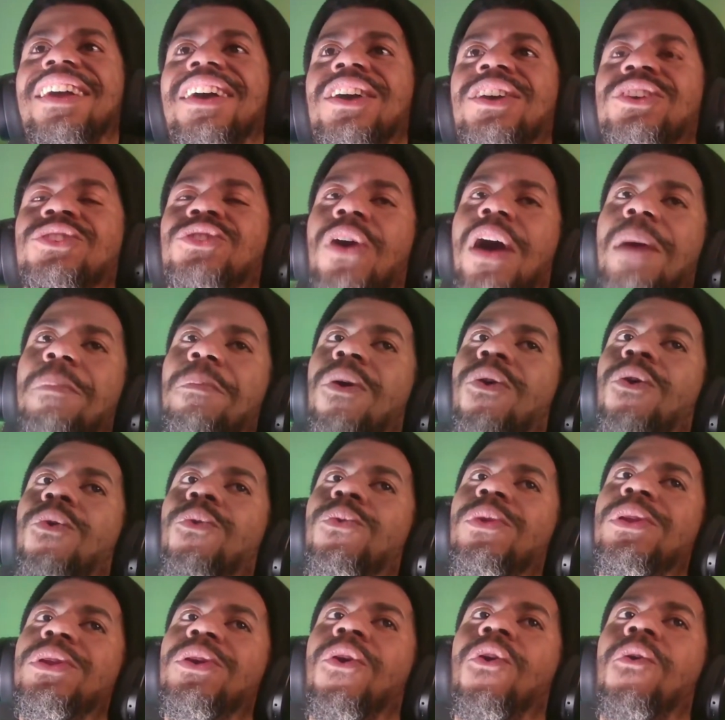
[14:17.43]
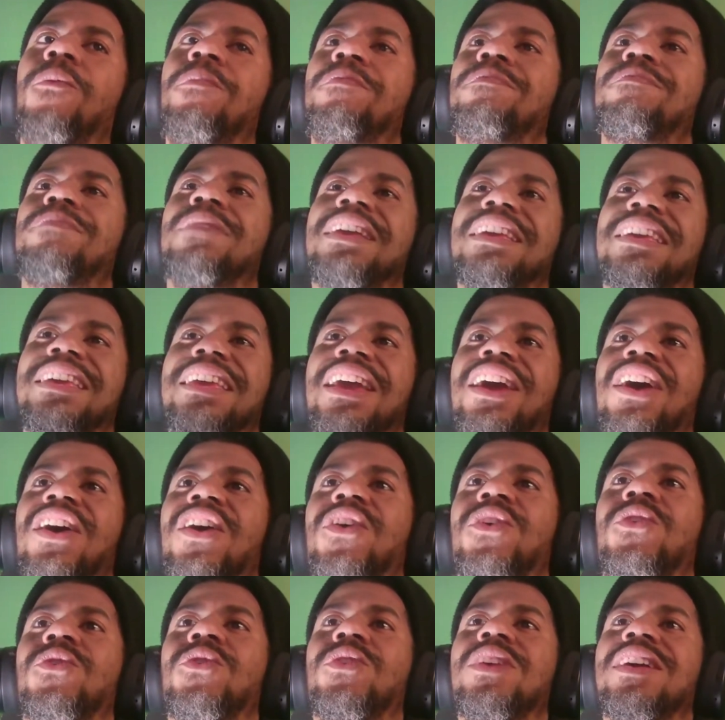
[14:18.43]
So I'm really hoping
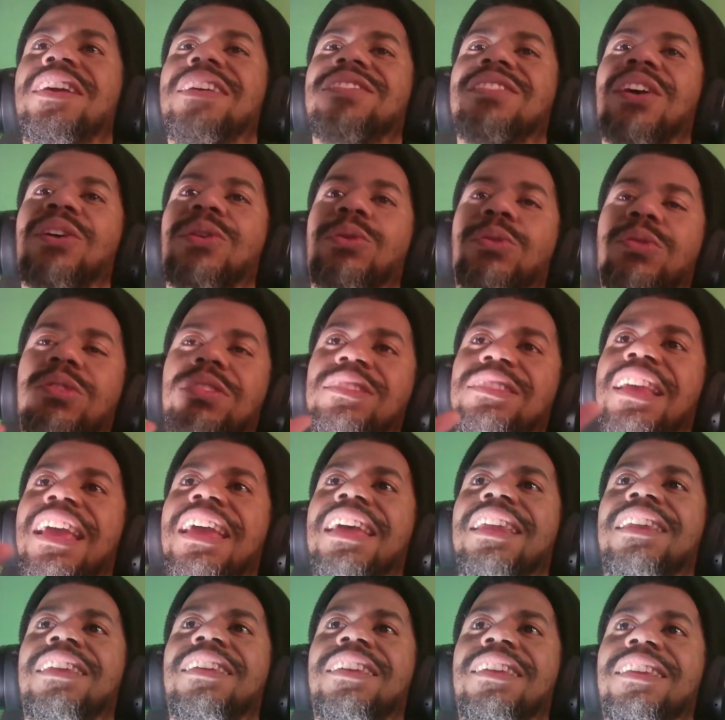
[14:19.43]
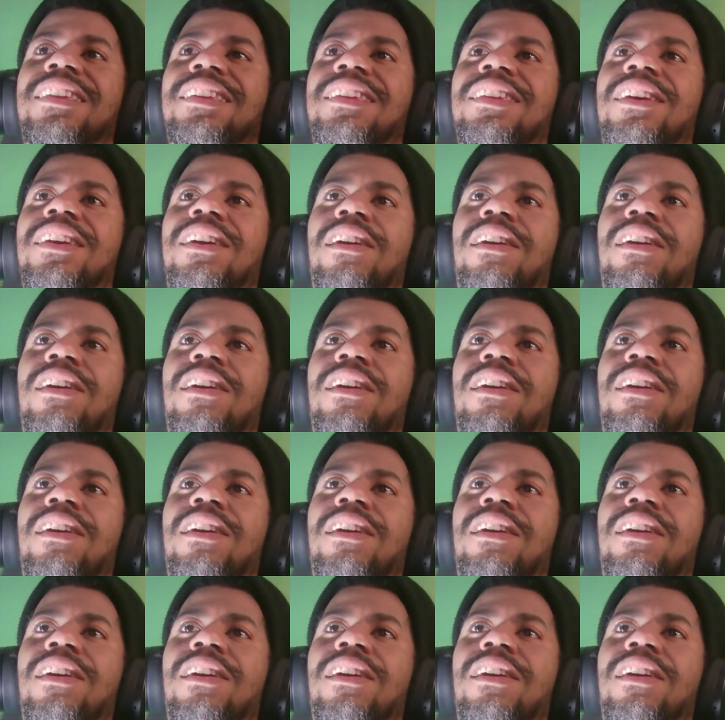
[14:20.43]
Miguel is understanding